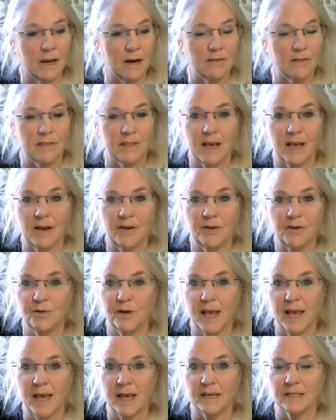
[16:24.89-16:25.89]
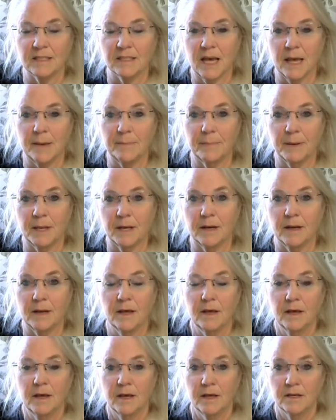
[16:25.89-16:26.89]
I don't see how you can't type in
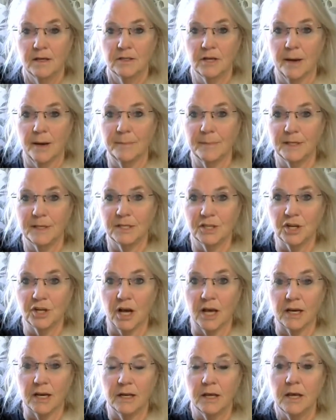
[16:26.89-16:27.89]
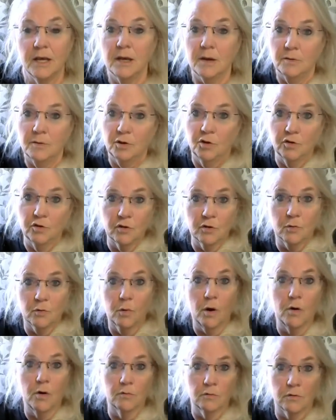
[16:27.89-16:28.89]
Thomas John use the
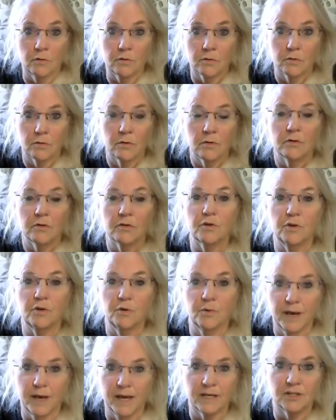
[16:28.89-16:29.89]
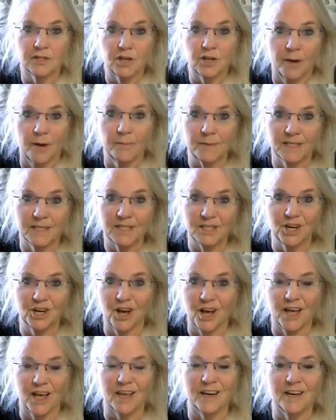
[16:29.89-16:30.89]
quotes so you get Thomas
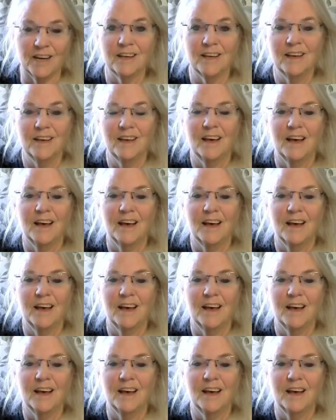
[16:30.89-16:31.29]
John